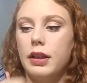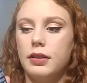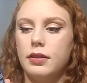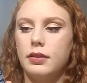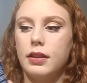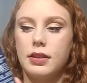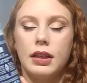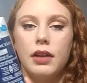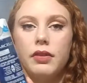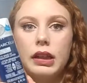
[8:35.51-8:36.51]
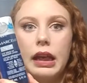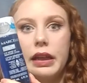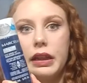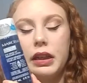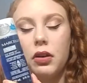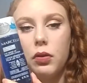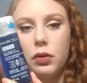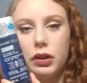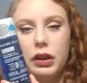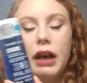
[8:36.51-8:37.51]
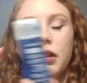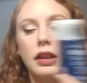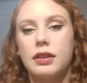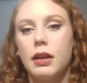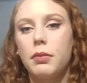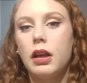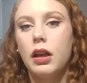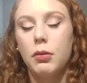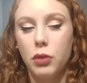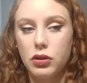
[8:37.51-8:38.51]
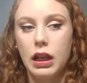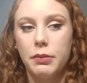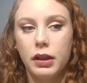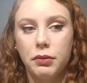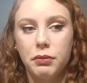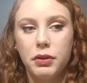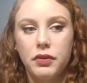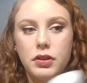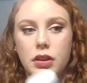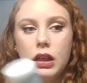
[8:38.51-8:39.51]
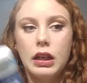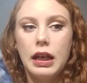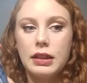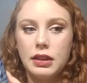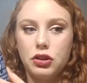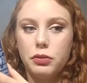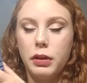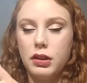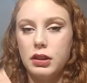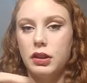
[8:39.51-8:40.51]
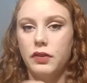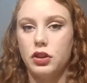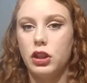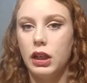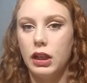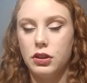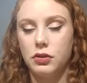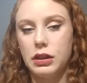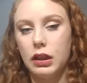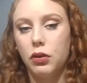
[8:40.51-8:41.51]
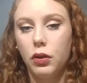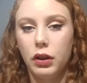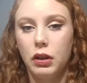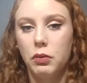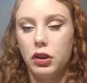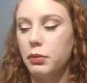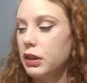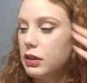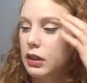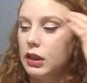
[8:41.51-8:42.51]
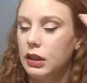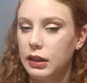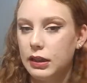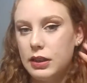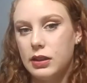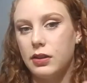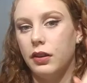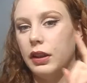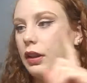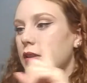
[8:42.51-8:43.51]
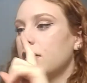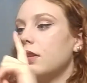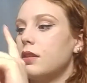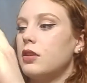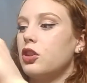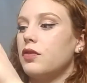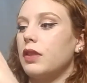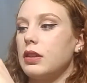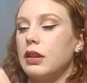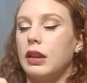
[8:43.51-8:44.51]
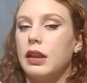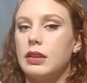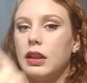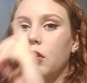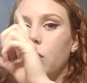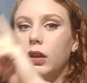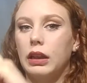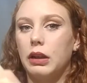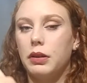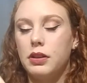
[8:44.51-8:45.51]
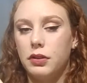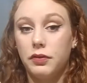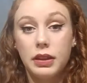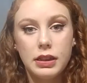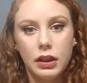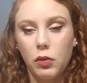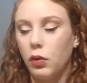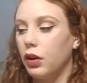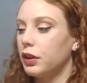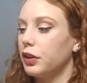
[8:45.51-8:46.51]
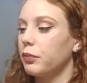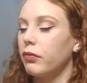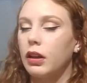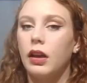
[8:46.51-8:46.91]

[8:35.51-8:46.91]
It doesn't have like any, you know how like most eye makeup removers, it has like 2 parts and you have to shake it, so it's like oil and water mixed. This is not like this. This just feels like it's like one liquid, so it feels like water.